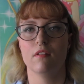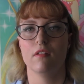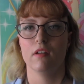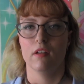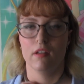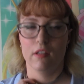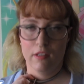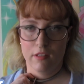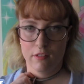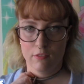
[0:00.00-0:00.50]

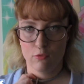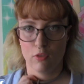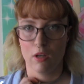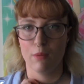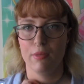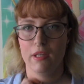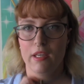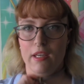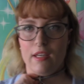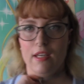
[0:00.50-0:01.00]
and
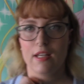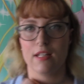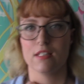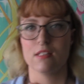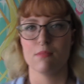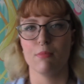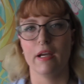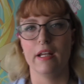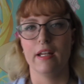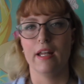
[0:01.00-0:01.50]
rubbing
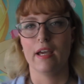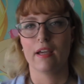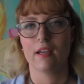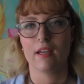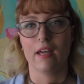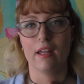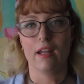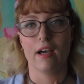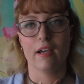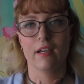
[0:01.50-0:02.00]
against my
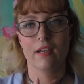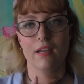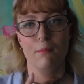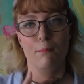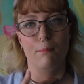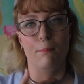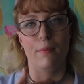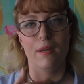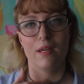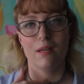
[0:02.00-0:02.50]
neck, and I
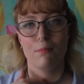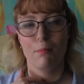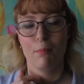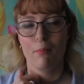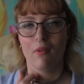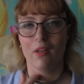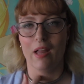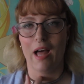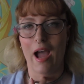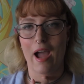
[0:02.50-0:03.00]
get big
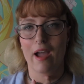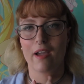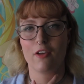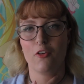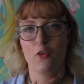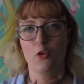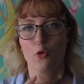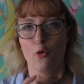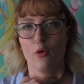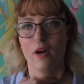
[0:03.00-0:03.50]

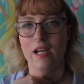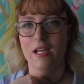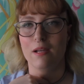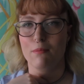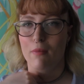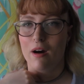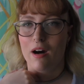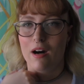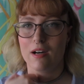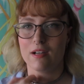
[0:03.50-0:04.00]
black gray
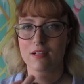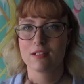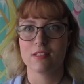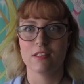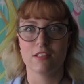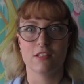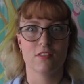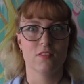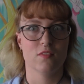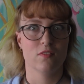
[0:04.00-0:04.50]
marks.
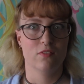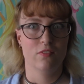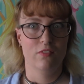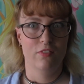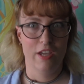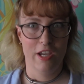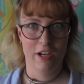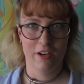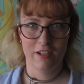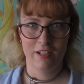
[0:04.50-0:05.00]
That's
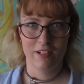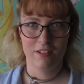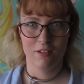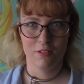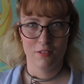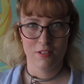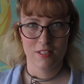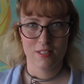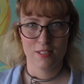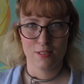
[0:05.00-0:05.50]
very
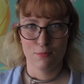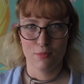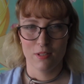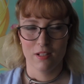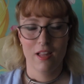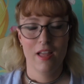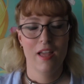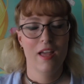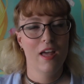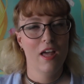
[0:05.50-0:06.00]
noticeable,
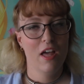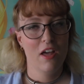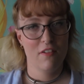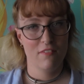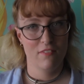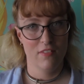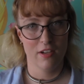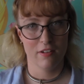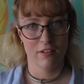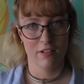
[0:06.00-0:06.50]

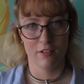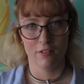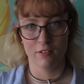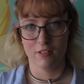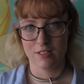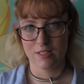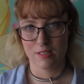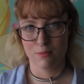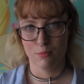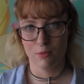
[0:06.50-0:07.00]
very
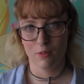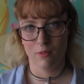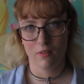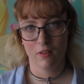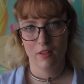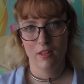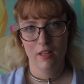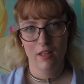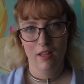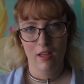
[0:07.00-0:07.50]
noticeable.
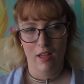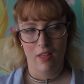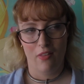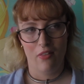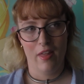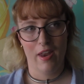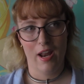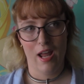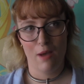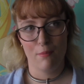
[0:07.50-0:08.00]
And
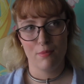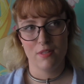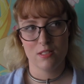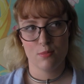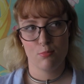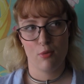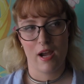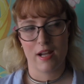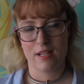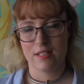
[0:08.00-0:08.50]
that happens
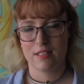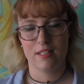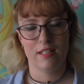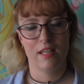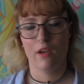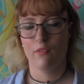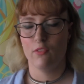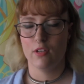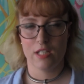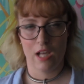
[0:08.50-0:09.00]
practically
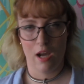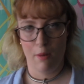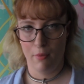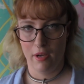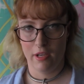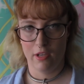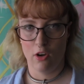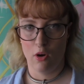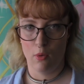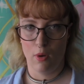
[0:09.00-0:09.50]
every time
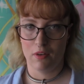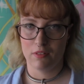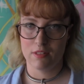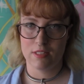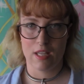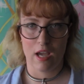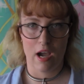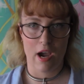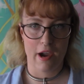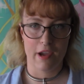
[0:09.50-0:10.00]
I go
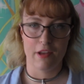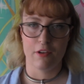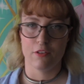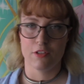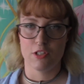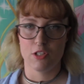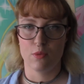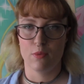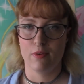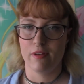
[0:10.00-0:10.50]
outside or
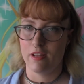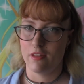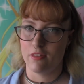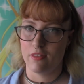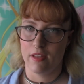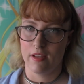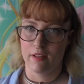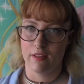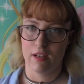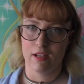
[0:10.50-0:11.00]
do
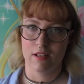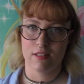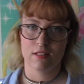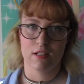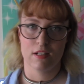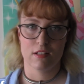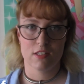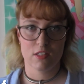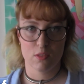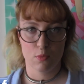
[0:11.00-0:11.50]
anything and I
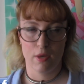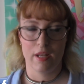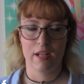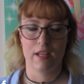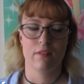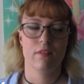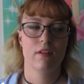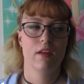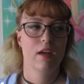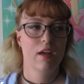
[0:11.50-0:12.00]
start
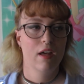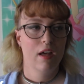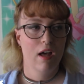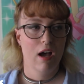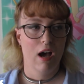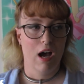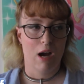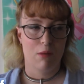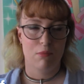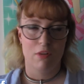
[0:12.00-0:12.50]
sweating.
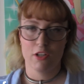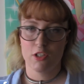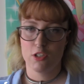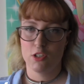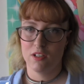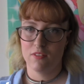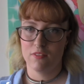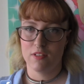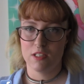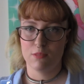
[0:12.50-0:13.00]
I'm not
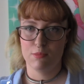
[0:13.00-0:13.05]
sure if it's